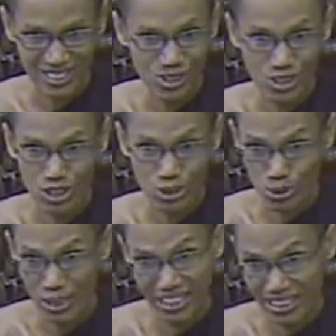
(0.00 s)
No need to
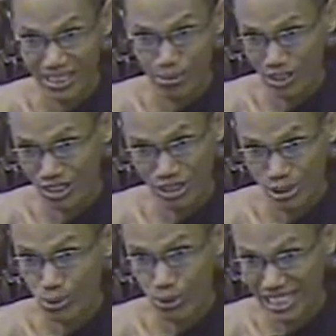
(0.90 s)
worry about the
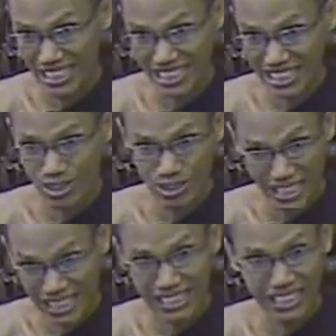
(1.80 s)
cruelty.
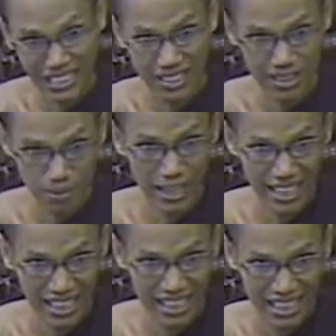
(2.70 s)
Totally can
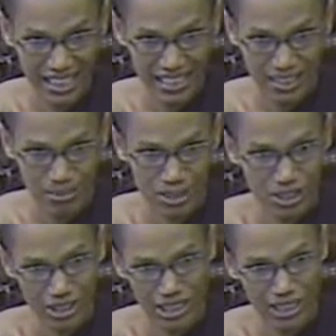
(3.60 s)
dispel,
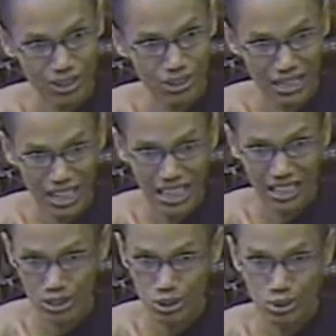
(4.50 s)
because a
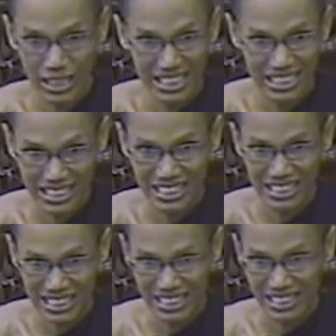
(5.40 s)
karuna and cruelty
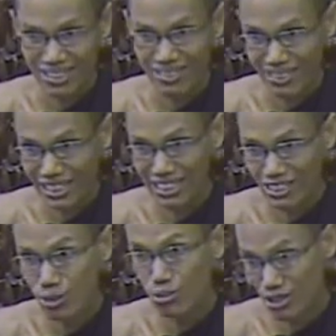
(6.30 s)

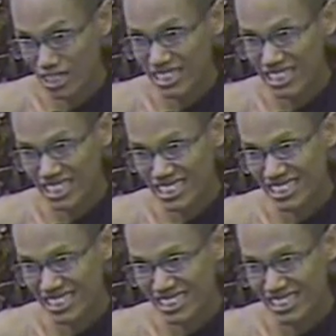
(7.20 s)
very opposite.
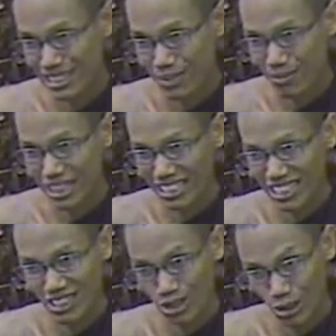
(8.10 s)
But
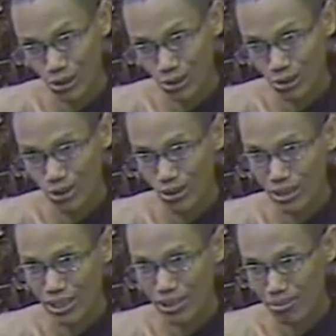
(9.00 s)
uh, sorrow
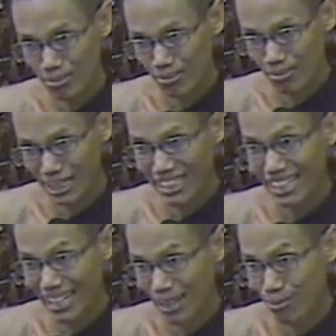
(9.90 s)
may
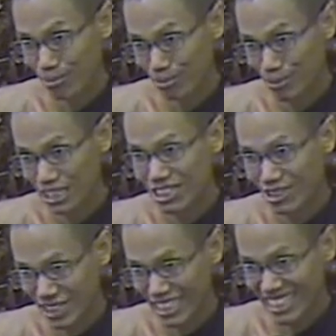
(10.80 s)
come. Need
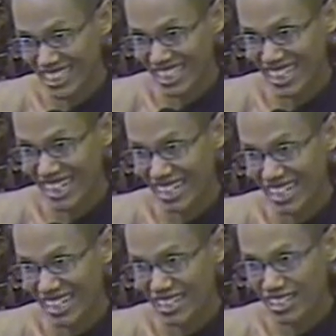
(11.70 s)
to take care.
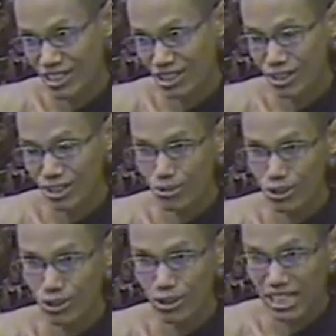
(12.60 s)
So if you